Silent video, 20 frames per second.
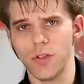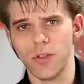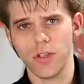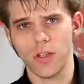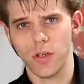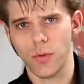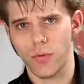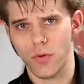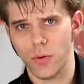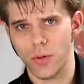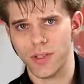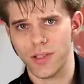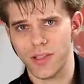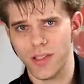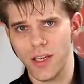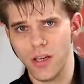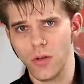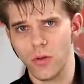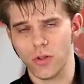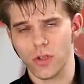just going to brew a
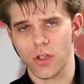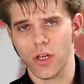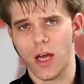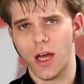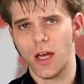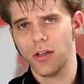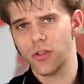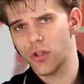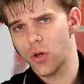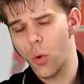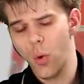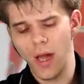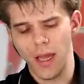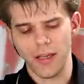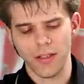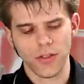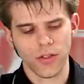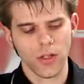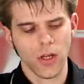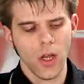single shot
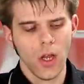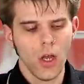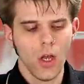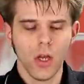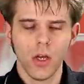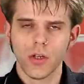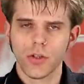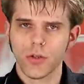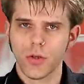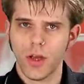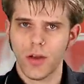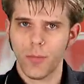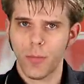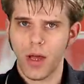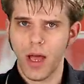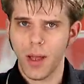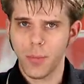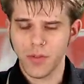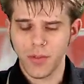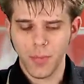twice. So I've
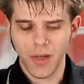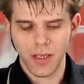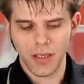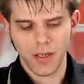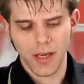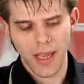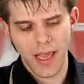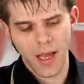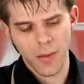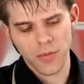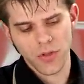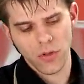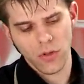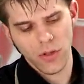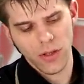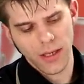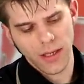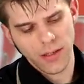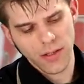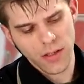popped my
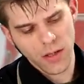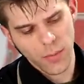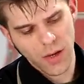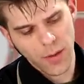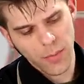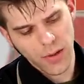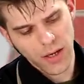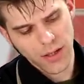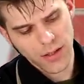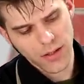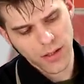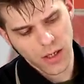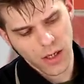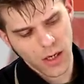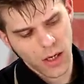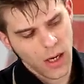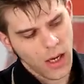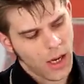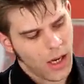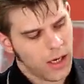capsule into my
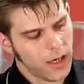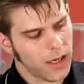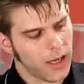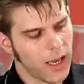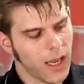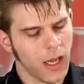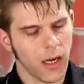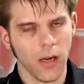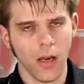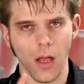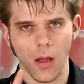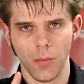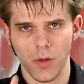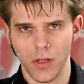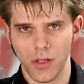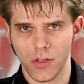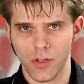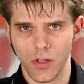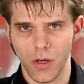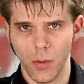Pixie, and again, I'm
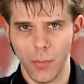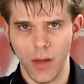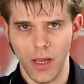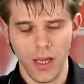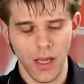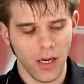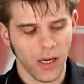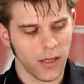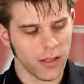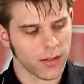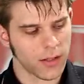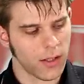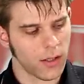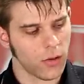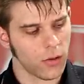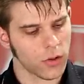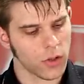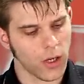going to start by hitting a single